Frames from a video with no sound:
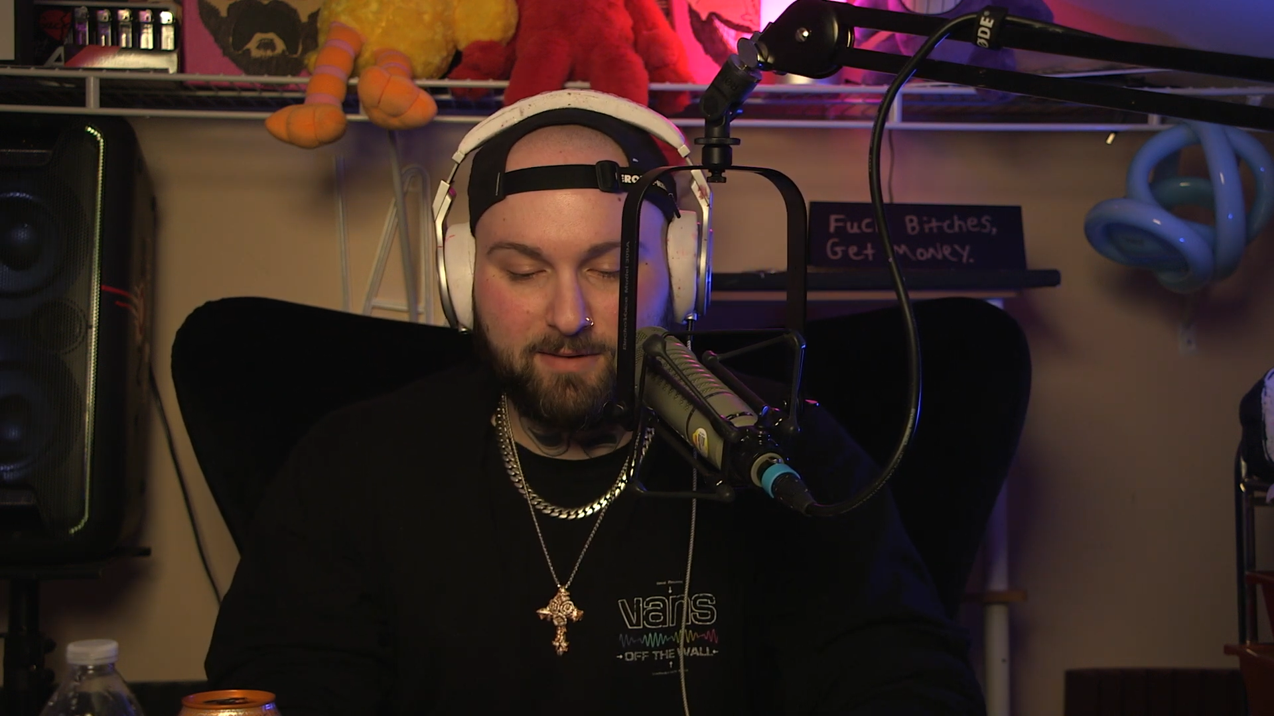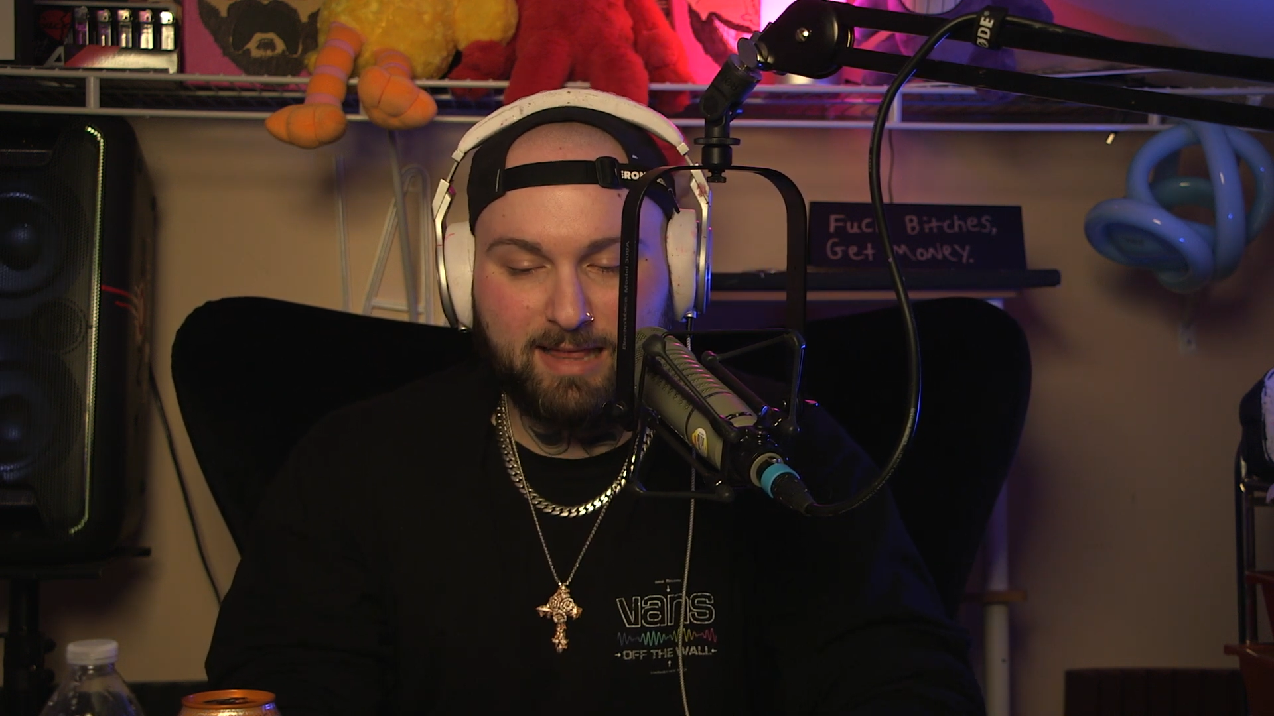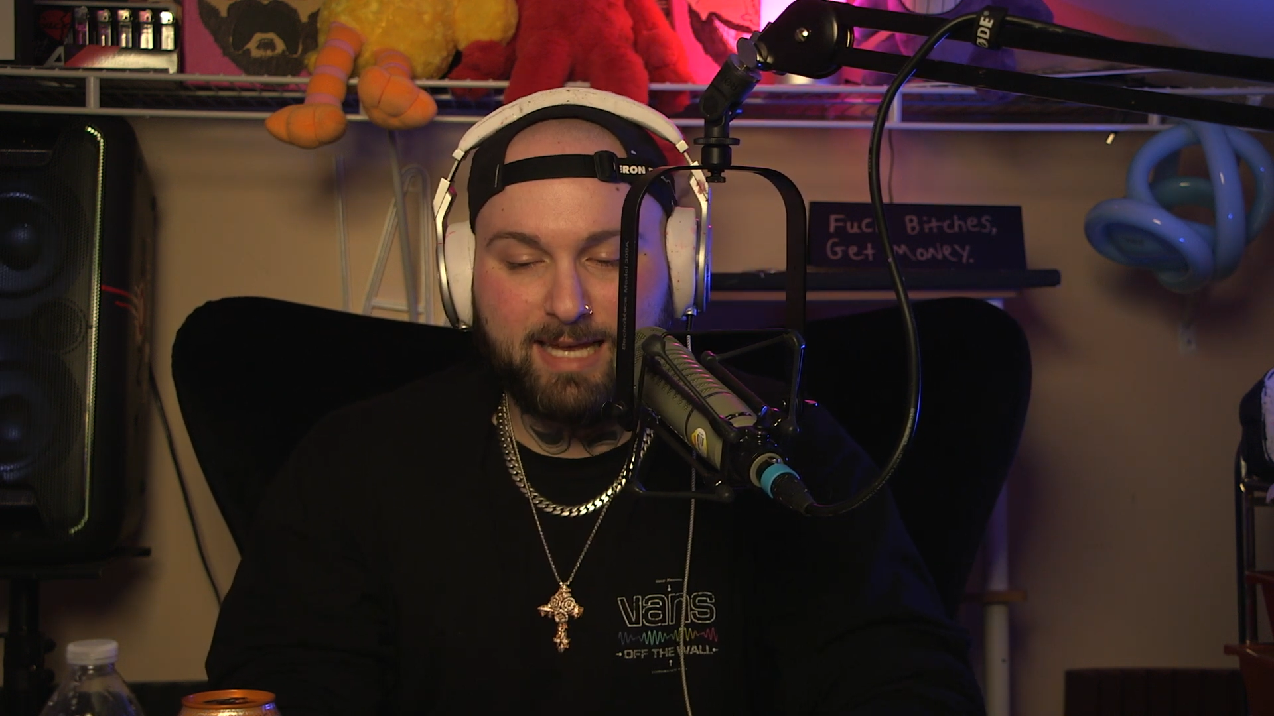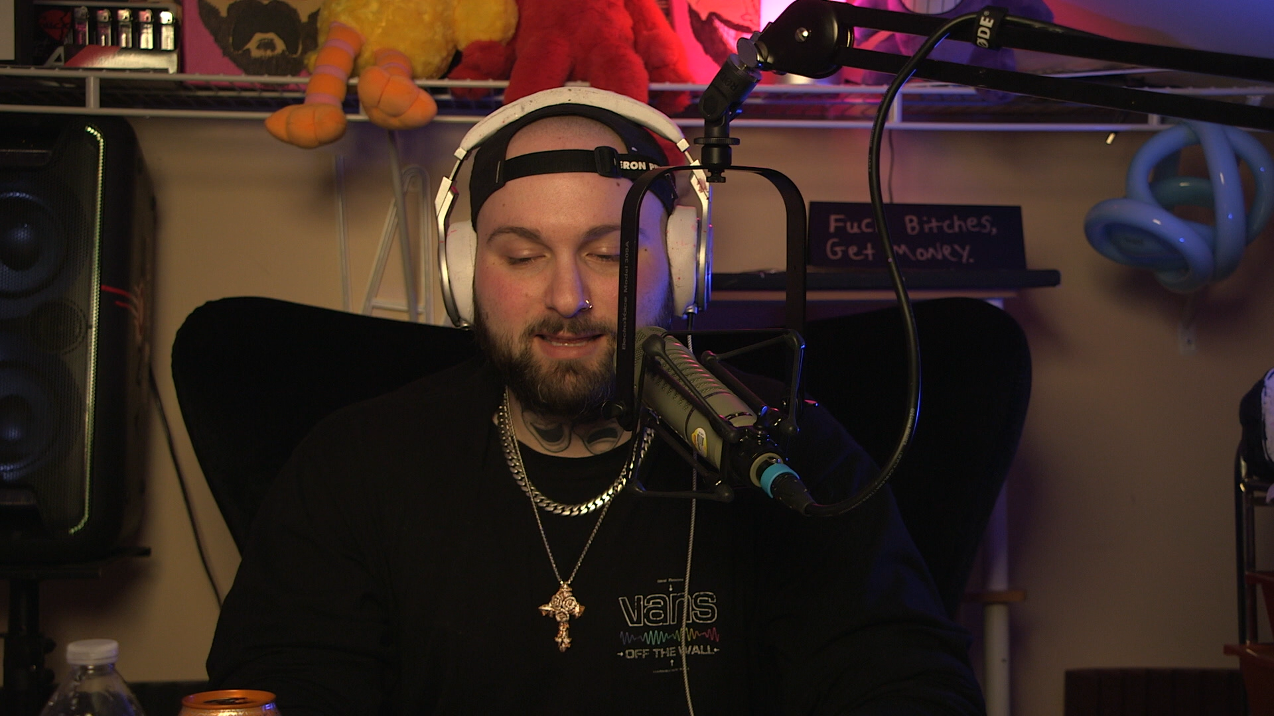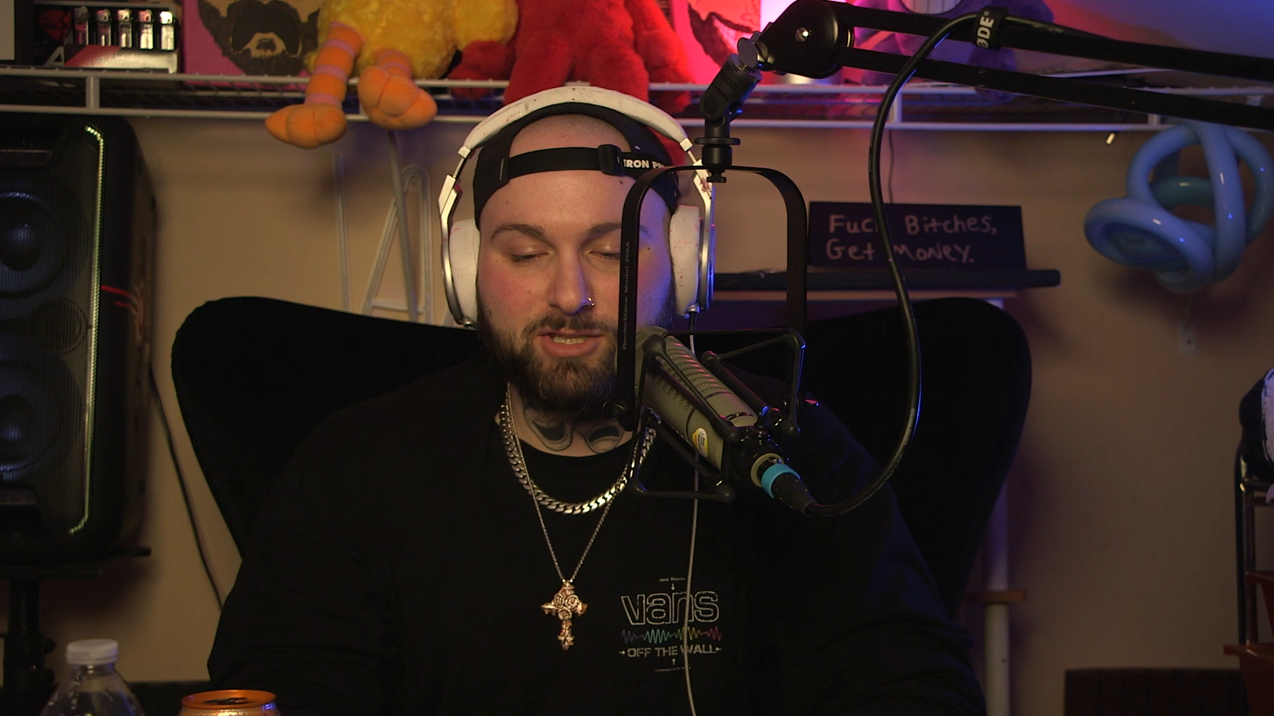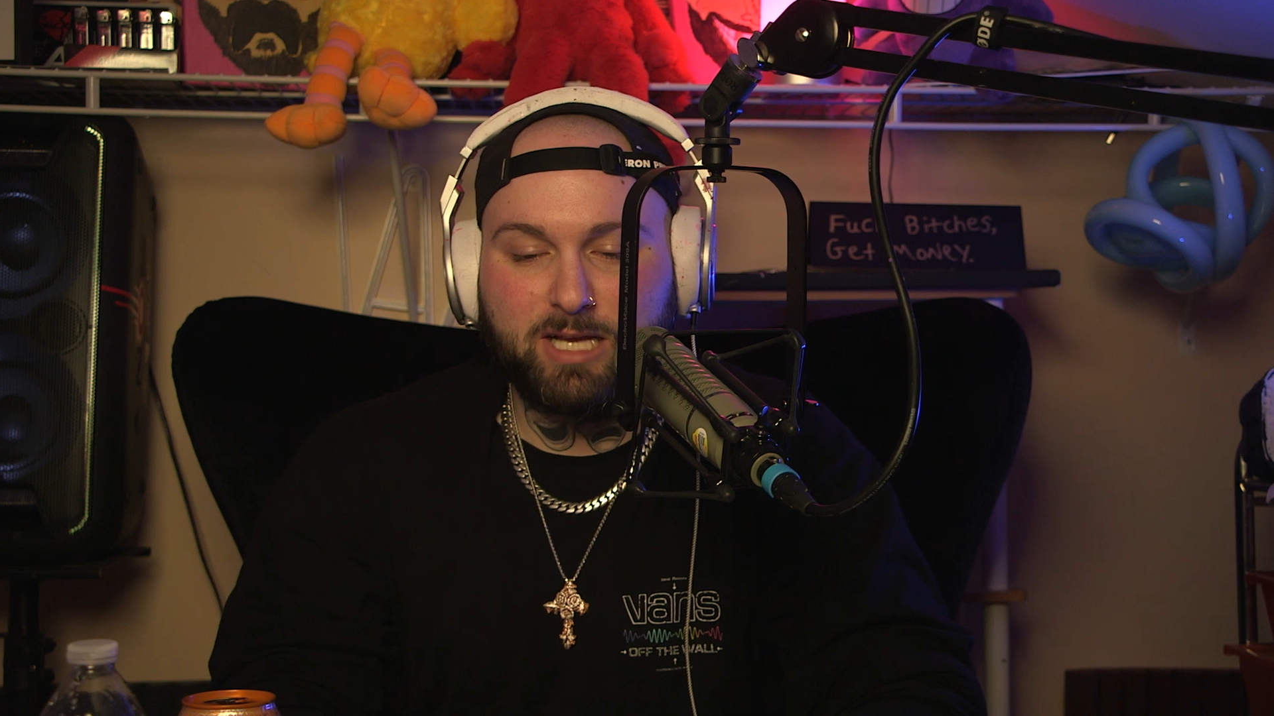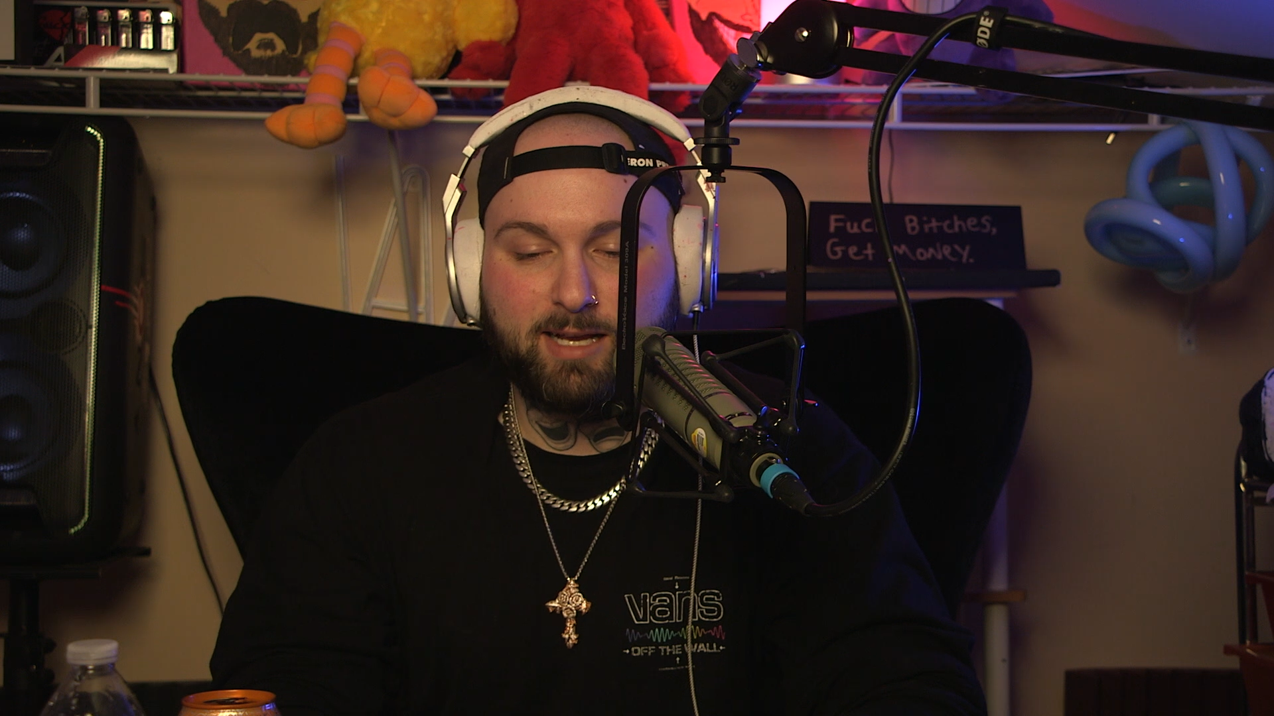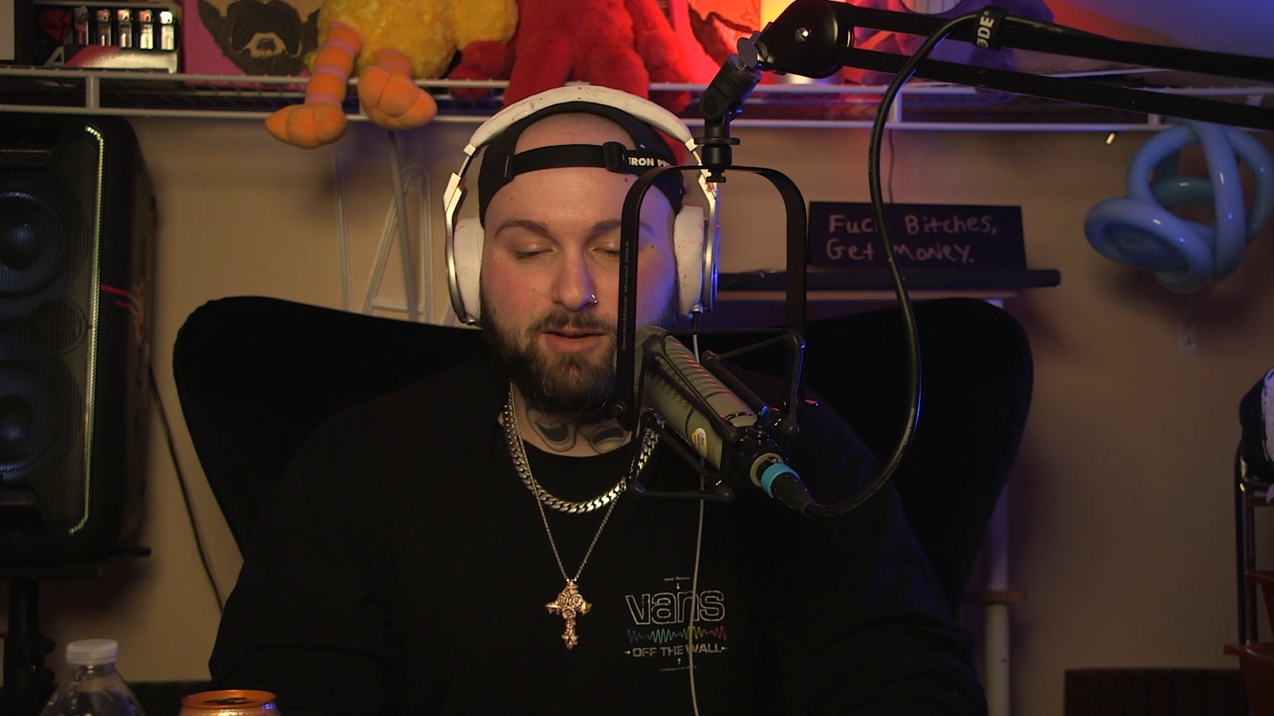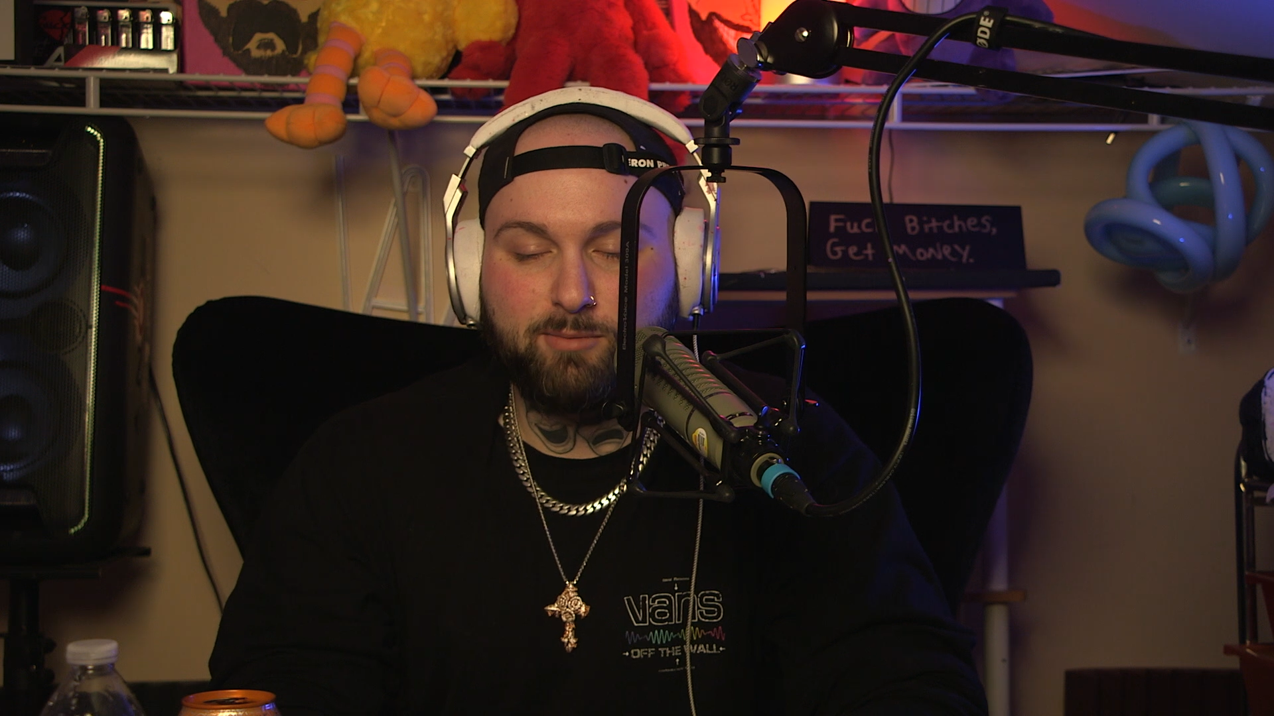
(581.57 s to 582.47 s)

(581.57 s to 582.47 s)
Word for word: I like the shotgun